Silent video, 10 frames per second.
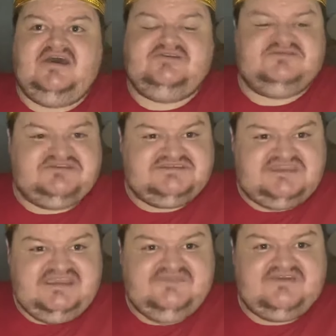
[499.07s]
you're
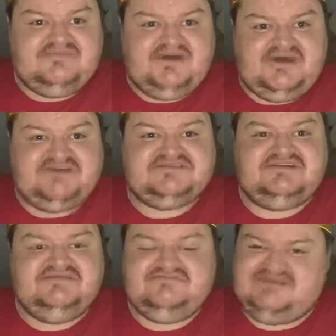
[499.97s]
deceiving a
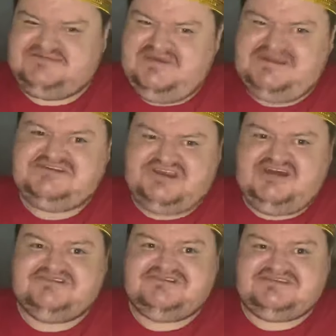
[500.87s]
person, there's many
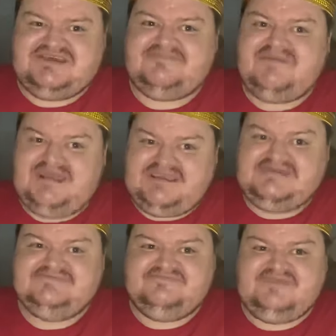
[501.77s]
charges there,
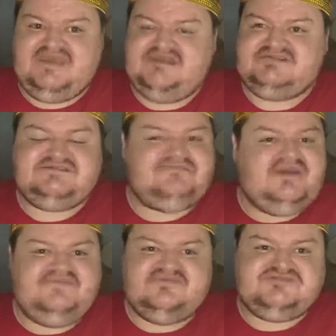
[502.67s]
many, yeah, it doesn't
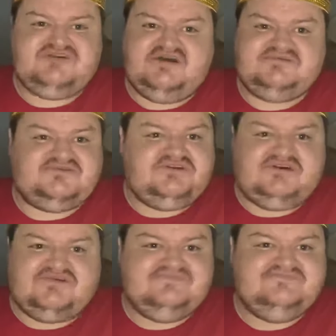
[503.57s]
matter if you're a child or
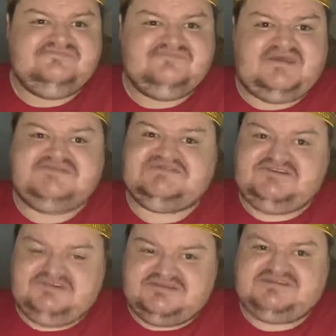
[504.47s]
not, there's,
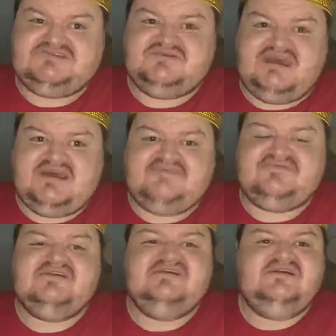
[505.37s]
you can still have
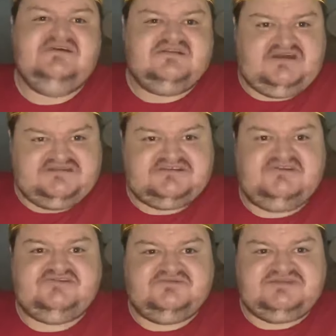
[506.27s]

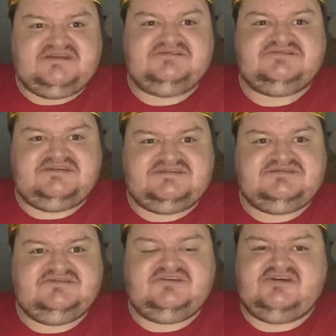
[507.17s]
custodial
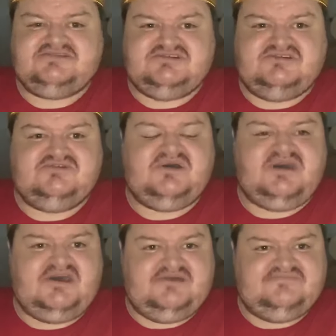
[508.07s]
sentences, you go
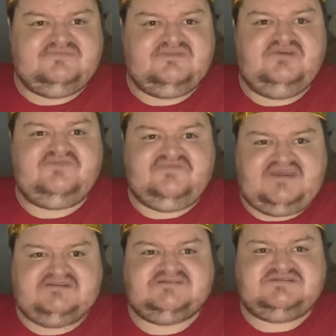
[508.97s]
to youth
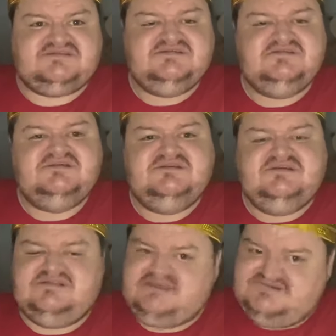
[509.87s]
offenders,
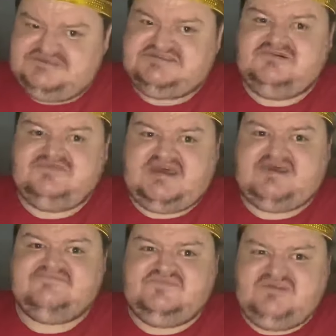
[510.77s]
there is still
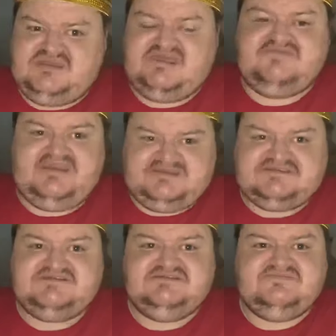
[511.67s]
that, if there
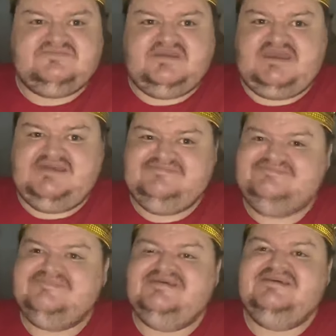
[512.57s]
is, yeah,
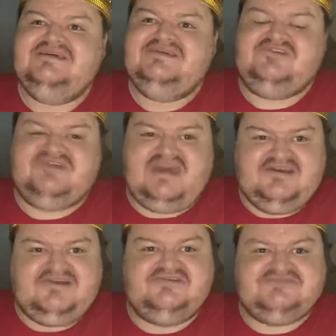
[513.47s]
you
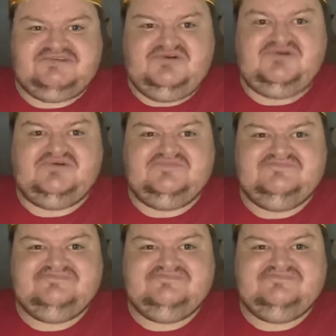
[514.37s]
can go to court,